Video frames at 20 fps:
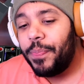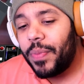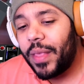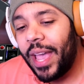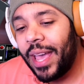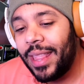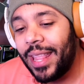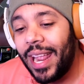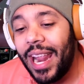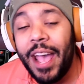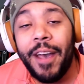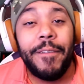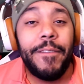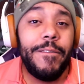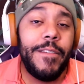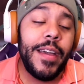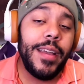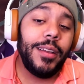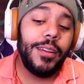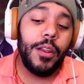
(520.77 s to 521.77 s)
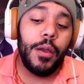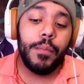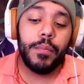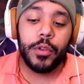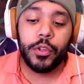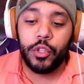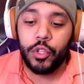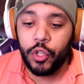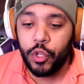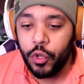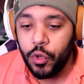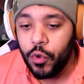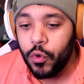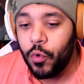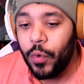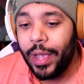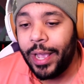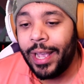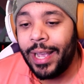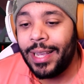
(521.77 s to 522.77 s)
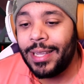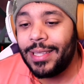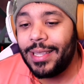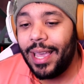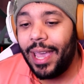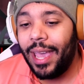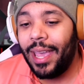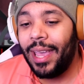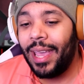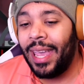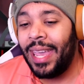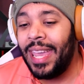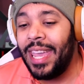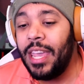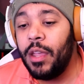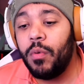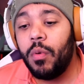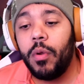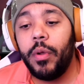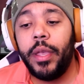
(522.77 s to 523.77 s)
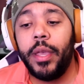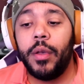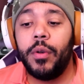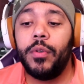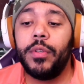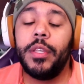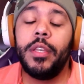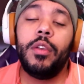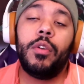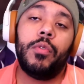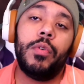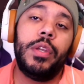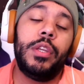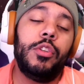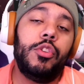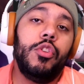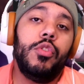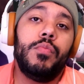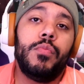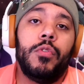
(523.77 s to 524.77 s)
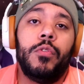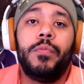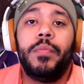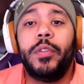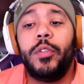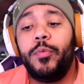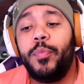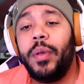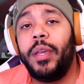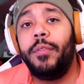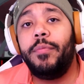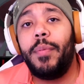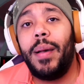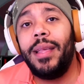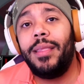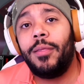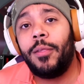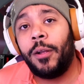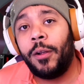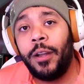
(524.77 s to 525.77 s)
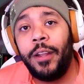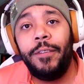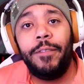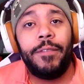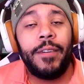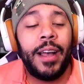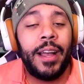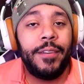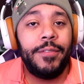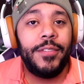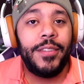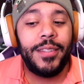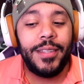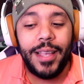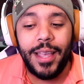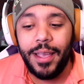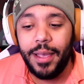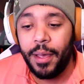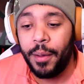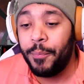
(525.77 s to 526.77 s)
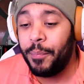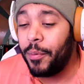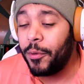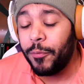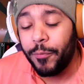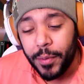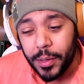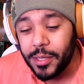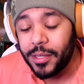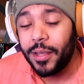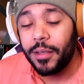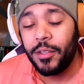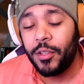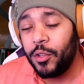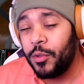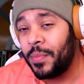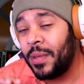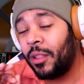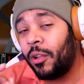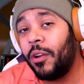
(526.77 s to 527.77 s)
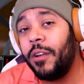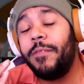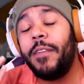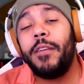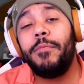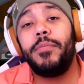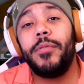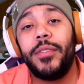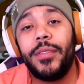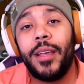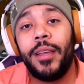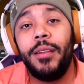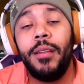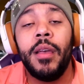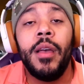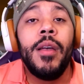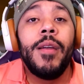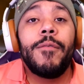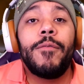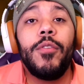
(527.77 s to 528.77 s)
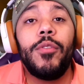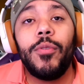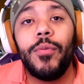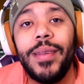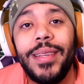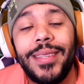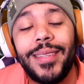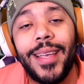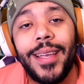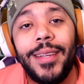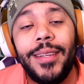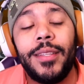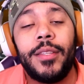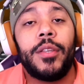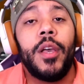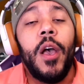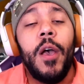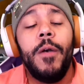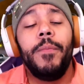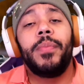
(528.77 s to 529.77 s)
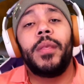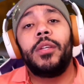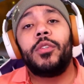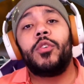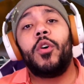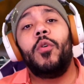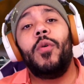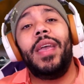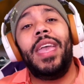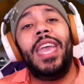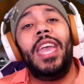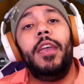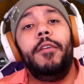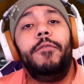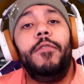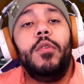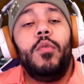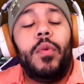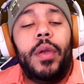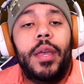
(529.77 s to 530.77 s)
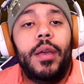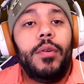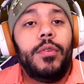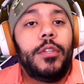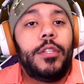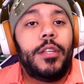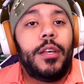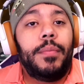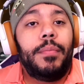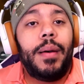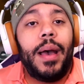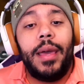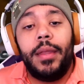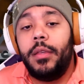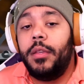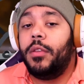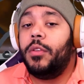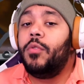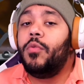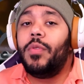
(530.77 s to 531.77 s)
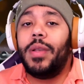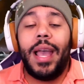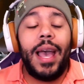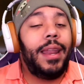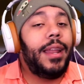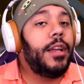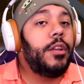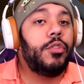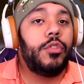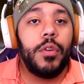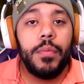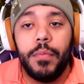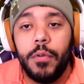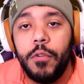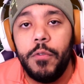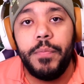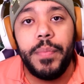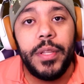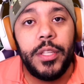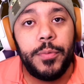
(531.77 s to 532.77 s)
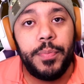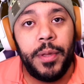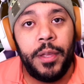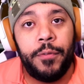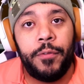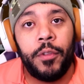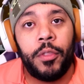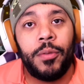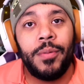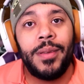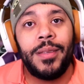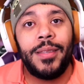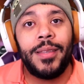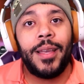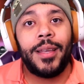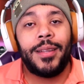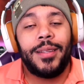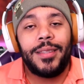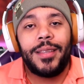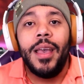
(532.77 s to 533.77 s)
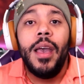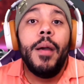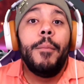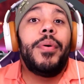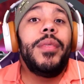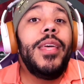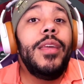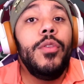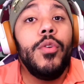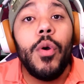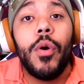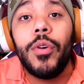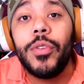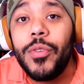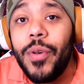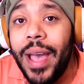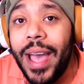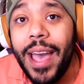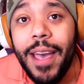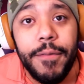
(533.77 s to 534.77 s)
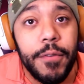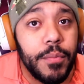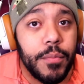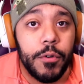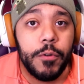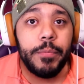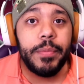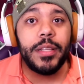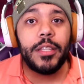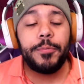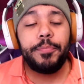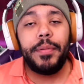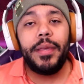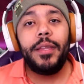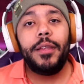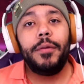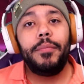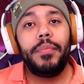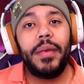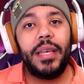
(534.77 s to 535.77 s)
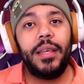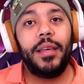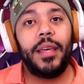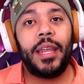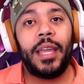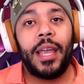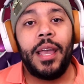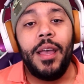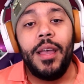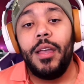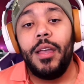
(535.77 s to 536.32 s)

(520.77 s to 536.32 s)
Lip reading: And then effect number 2 is hero kills increase your movement speed by 35% for 3 seconds. So if you kill somebody, you got extra movement speed for 3 seconds. But then you also have a movement speed ability.